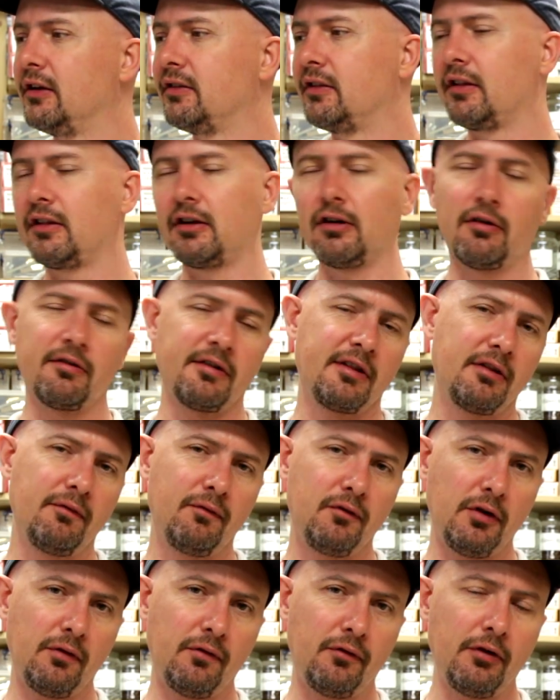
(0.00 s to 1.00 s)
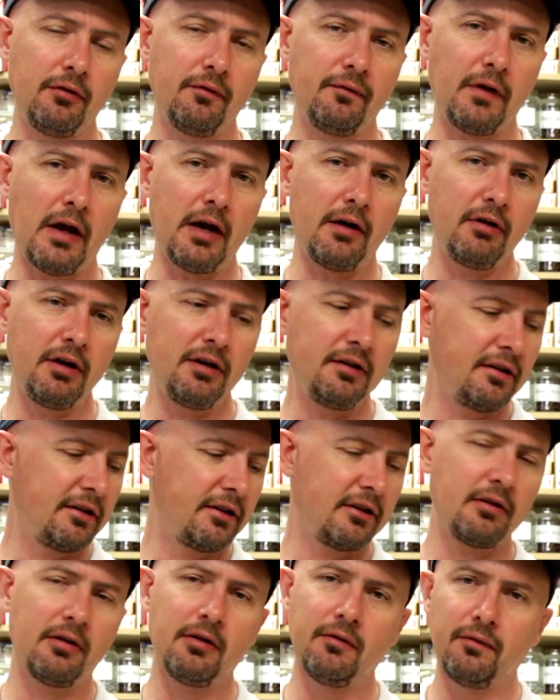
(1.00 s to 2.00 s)
There's lots of different
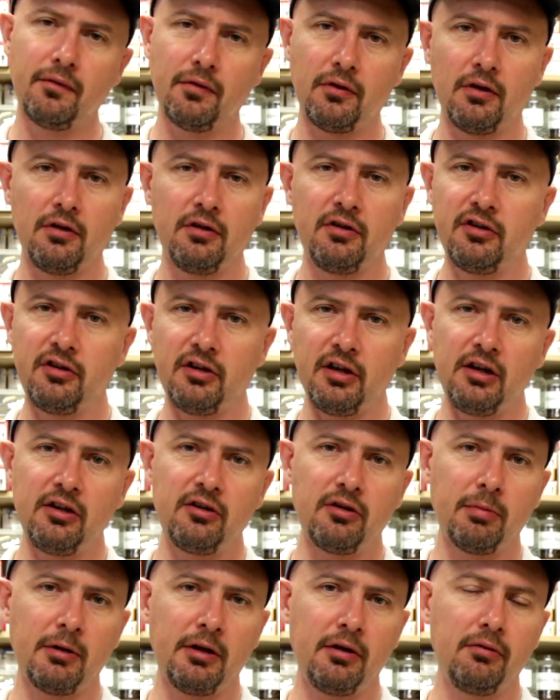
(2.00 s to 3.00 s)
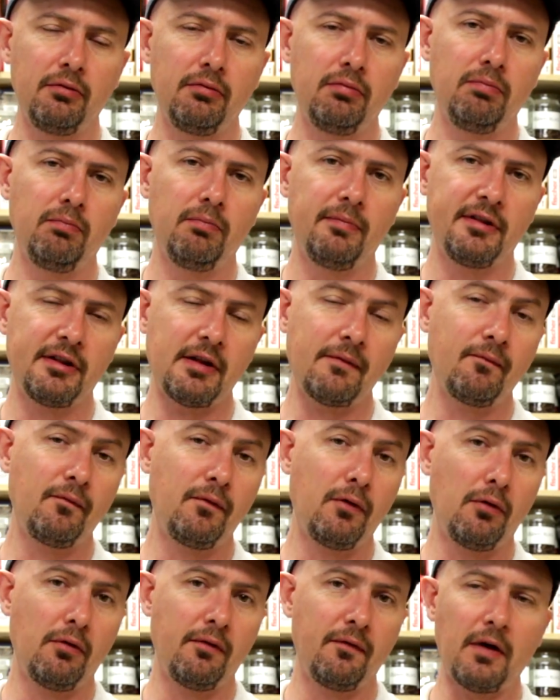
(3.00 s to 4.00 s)
variants of the
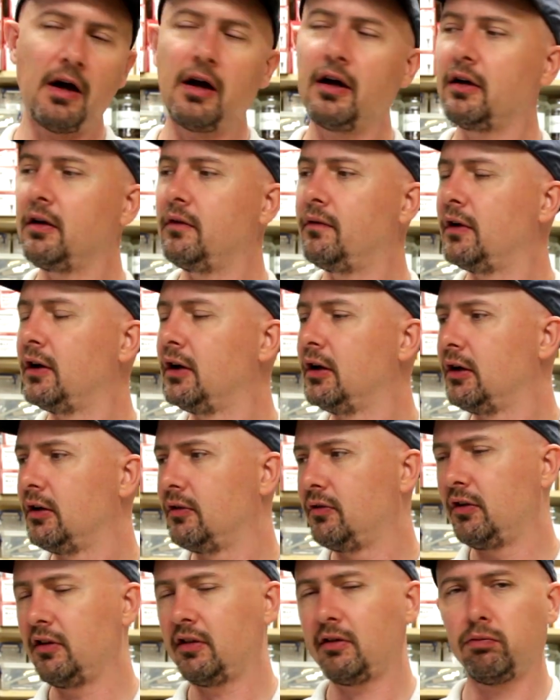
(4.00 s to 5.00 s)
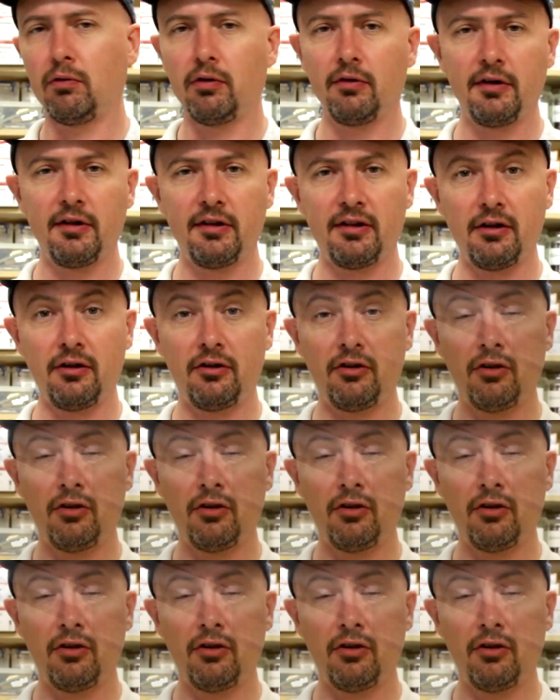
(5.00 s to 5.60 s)
DW745. This one's a